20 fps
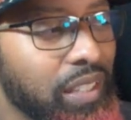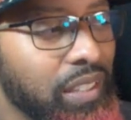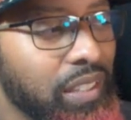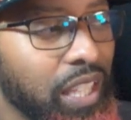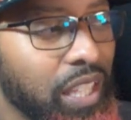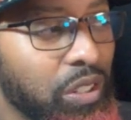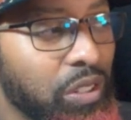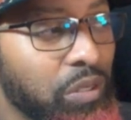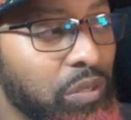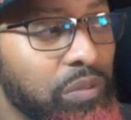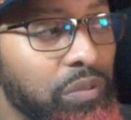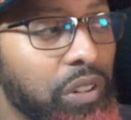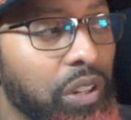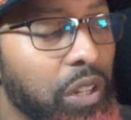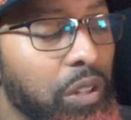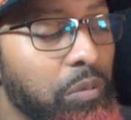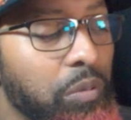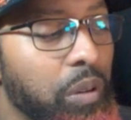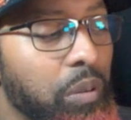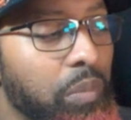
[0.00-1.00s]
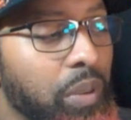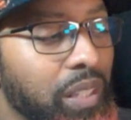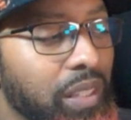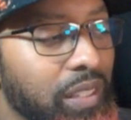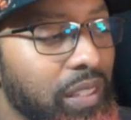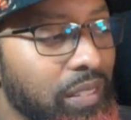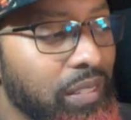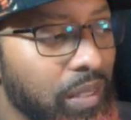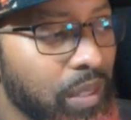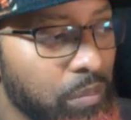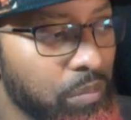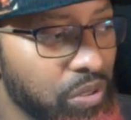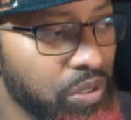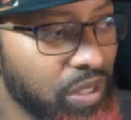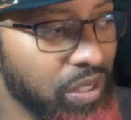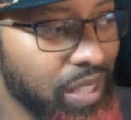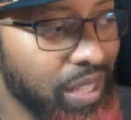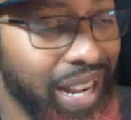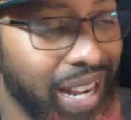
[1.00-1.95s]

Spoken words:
they could very well make the assumption that